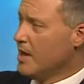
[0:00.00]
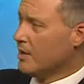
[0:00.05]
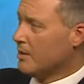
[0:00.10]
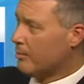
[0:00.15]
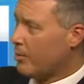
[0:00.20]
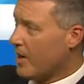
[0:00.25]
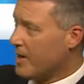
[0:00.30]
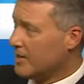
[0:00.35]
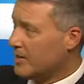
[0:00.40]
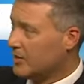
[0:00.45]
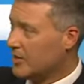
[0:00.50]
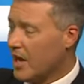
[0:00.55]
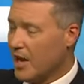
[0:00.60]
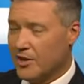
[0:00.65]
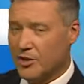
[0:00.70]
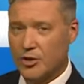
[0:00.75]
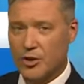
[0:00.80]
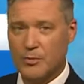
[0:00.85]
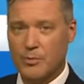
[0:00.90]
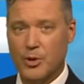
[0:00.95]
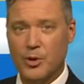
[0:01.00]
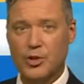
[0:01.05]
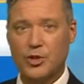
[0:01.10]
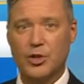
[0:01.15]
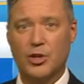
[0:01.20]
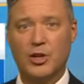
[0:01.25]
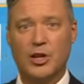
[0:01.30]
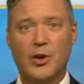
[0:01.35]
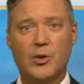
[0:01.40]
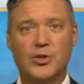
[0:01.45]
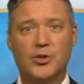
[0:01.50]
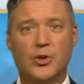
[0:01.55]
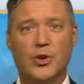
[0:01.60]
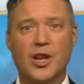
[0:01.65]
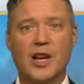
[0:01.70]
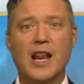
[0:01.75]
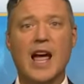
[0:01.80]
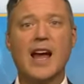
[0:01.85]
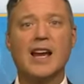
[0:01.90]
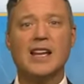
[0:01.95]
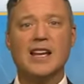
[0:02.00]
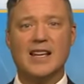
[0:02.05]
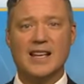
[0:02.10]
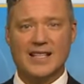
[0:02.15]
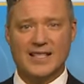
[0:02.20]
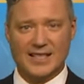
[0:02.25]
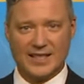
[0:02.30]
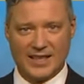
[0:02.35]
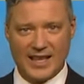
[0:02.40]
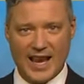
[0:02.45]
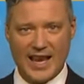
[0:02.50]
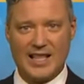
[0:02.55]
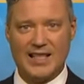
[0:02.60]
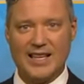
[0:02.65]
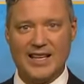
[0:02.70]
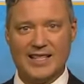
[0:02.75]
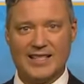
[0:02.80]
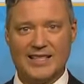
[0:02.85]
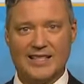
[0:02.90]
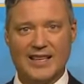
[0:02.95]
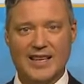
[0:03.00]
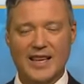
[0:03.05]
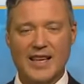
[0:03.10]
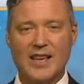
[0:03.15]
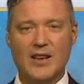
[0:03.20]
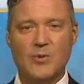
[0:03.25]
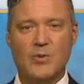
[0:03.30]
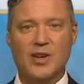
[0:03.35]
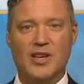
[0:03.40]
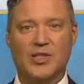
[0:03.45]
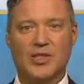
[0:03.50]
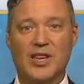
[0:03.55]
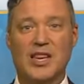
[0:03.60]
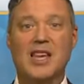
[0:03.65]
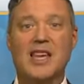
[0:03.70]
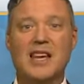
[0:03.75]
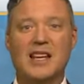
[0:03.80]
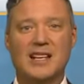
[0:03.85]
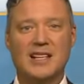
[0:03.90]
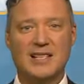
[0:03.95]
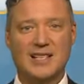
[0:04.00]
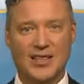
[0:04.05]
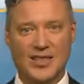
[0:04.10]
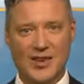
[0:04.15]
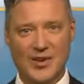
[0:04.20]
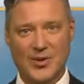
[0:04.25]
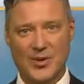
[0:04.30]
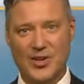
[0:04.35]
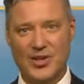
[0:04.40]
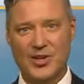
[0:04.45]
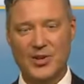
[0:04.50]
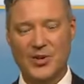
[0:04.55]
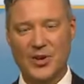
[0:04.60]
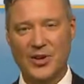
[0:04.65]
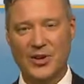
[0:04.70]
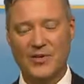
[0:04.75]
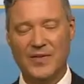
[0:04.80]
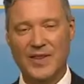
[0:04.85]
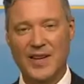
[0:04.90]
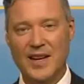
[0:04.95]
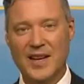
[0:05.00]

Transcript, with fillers: The bright sun could push you closer to 90, and it's likeliest we get the heat to the north shore.